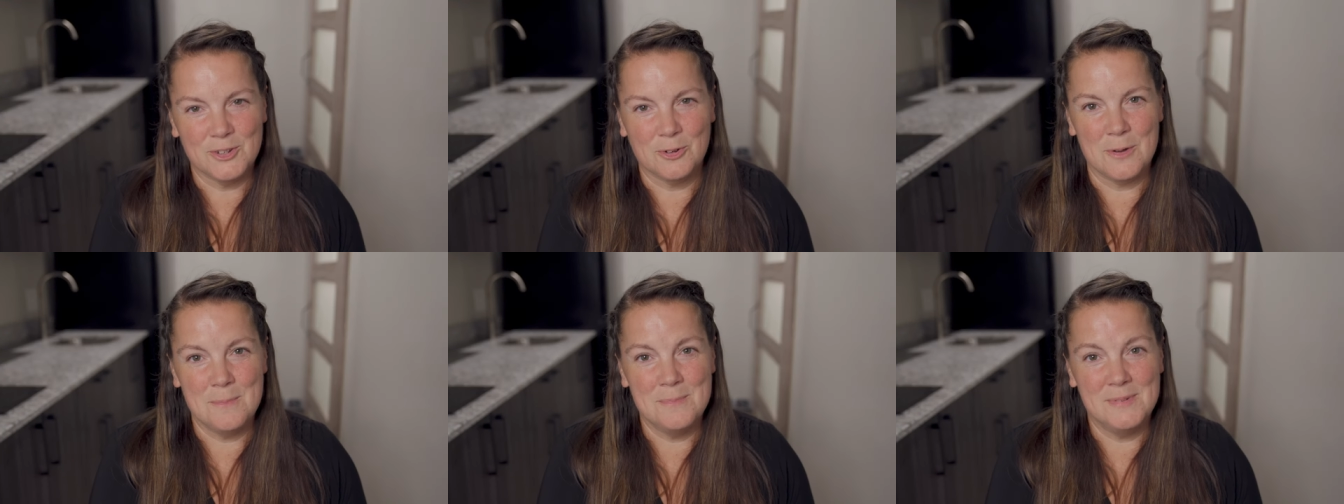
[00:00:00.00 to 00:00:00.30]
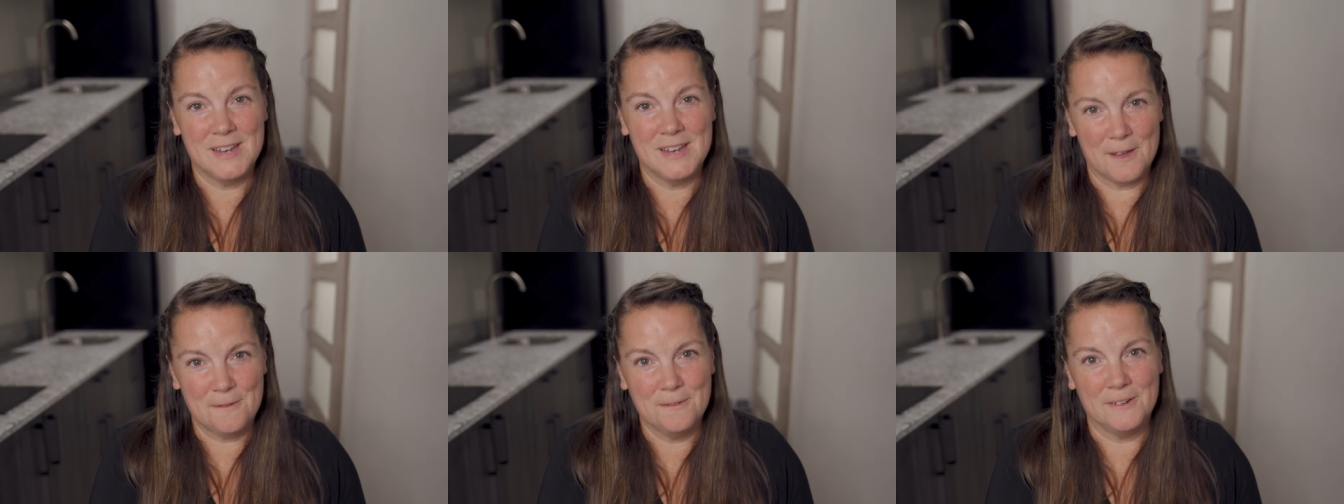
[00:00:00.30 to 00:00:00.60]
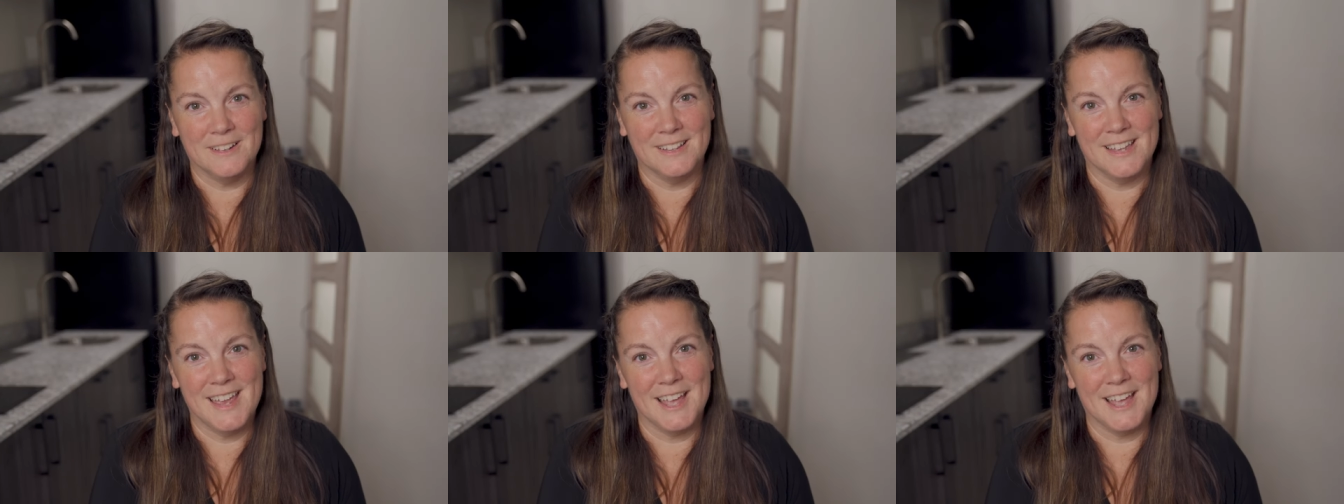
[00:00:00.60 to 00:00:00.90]
cream
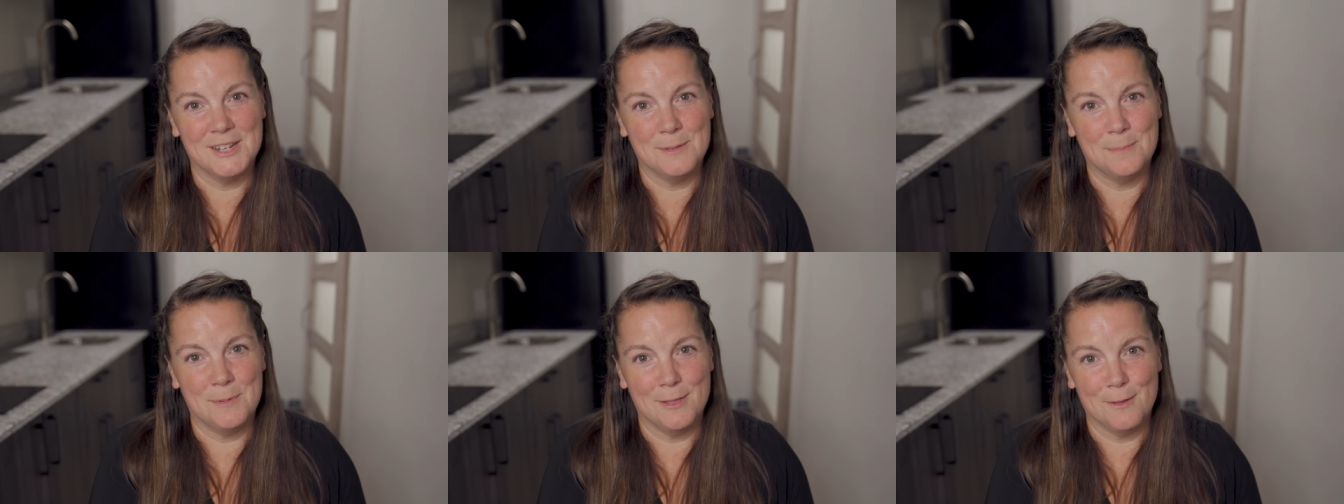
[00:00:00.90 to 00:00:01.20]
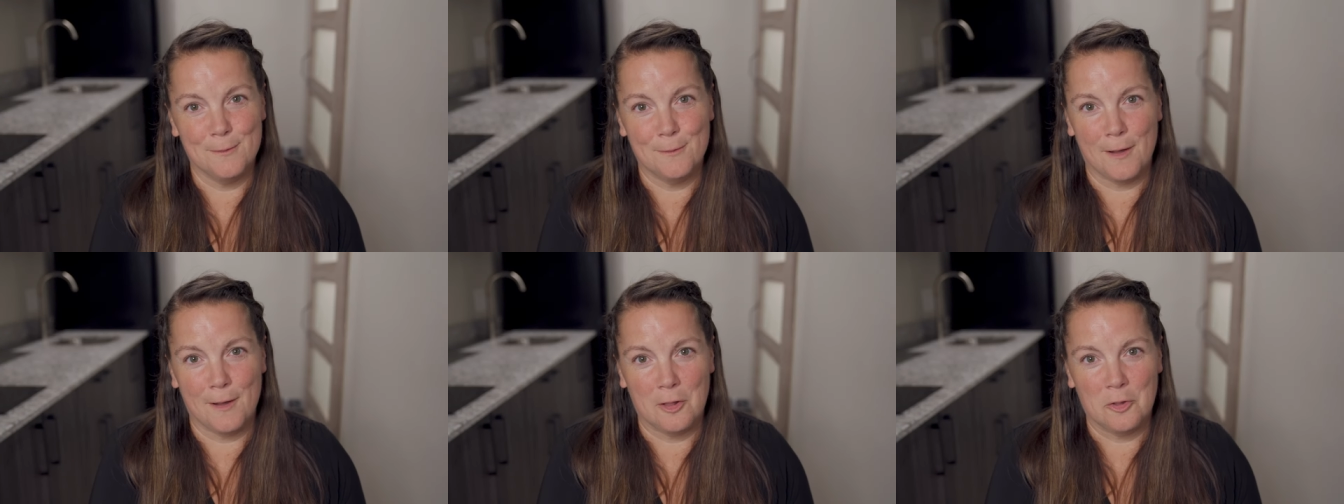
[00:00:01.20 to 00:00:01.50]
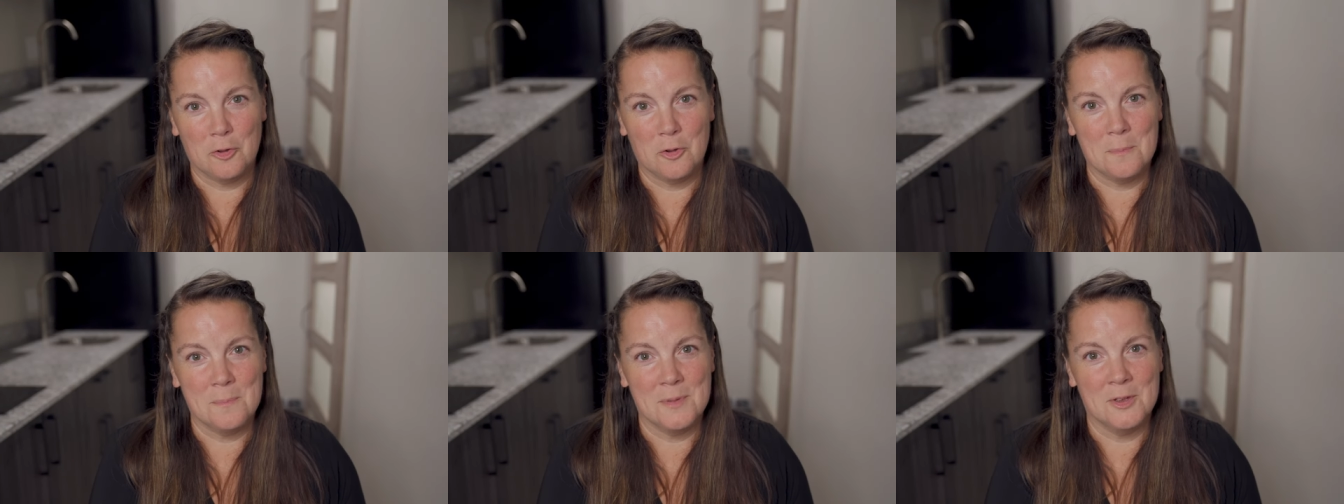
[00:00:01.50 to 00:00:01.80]
definitely had to be the
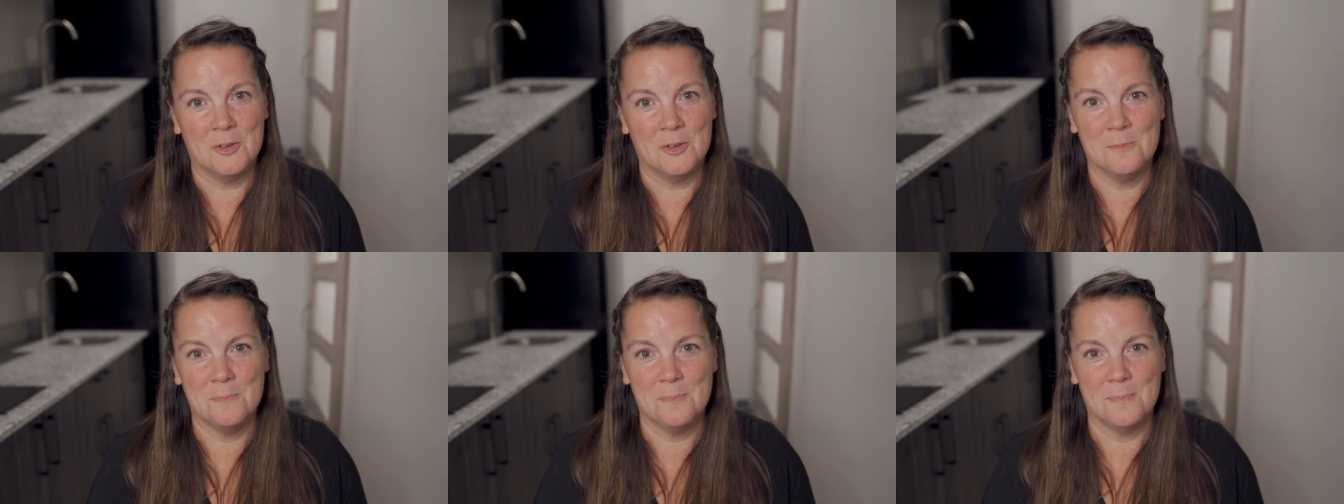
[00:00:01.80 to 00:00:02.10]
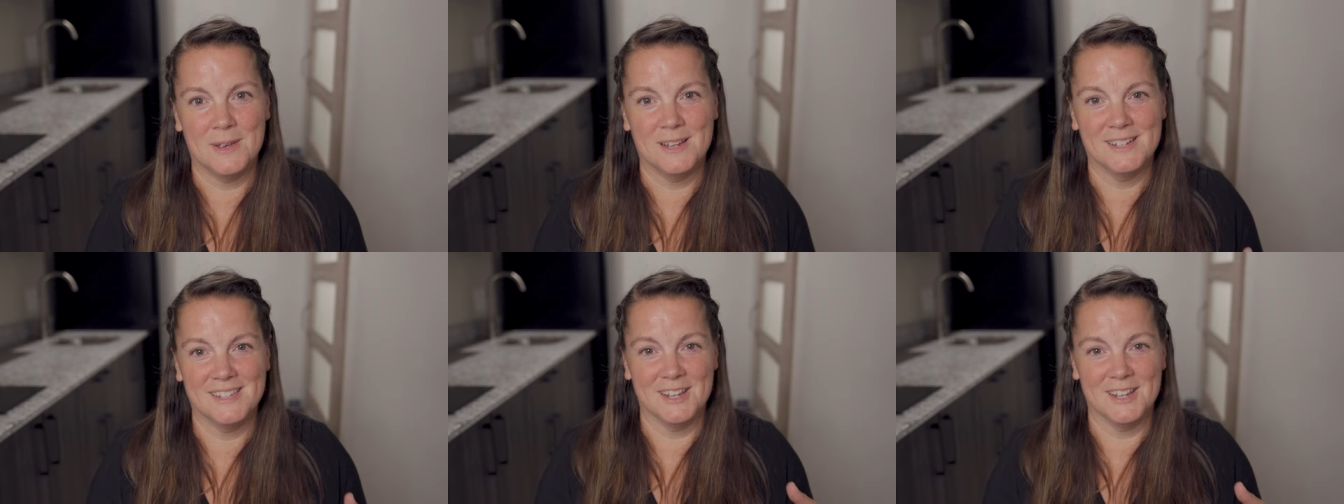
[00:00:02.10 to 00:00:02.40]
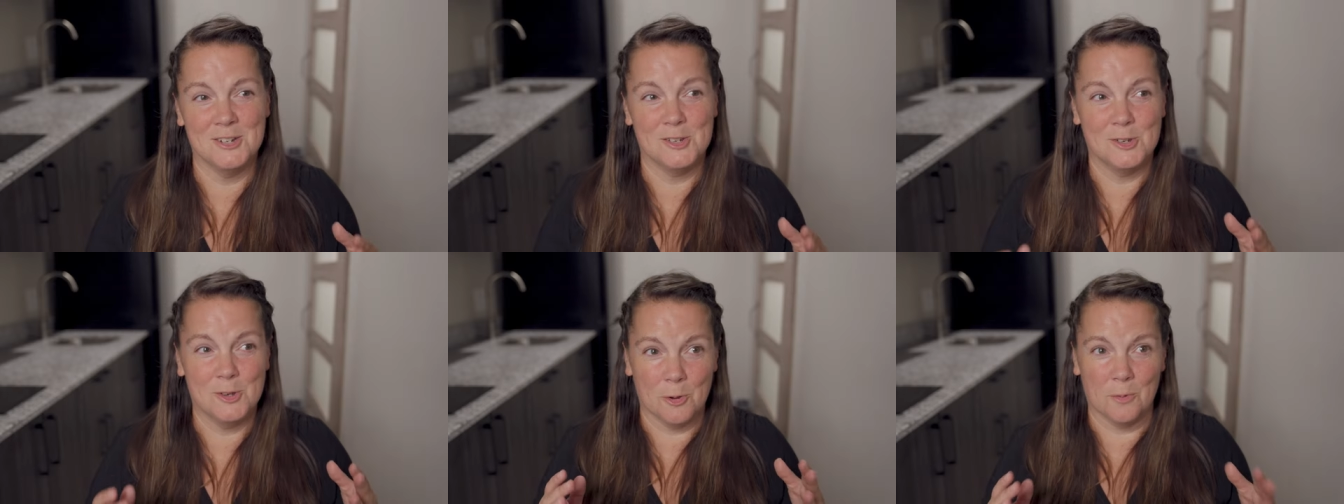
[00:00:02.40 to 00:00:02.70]
follow-up meal because I
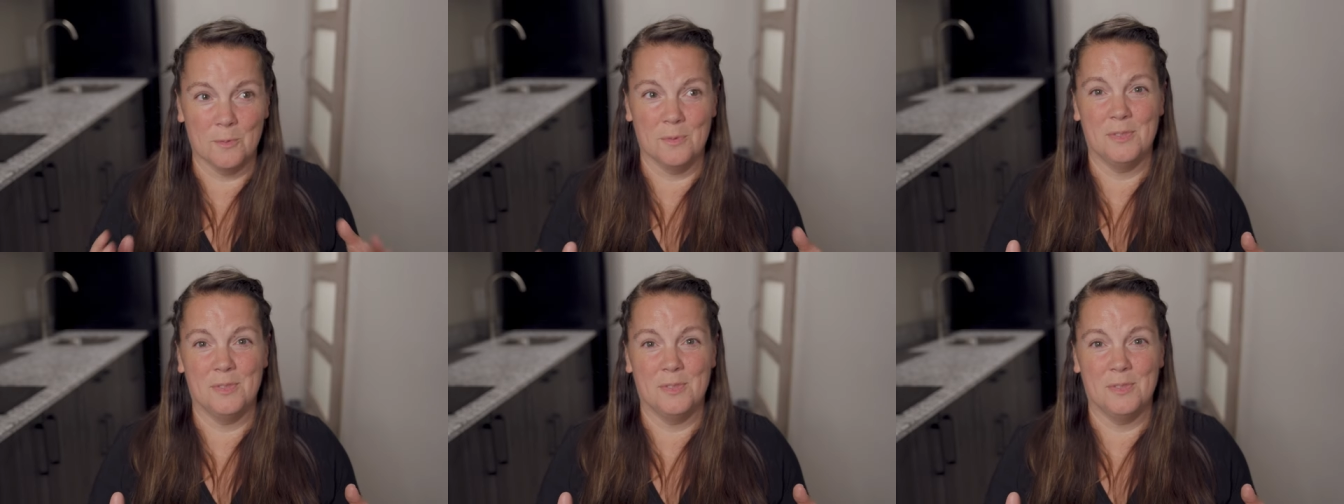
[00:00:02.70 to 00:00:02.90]
don't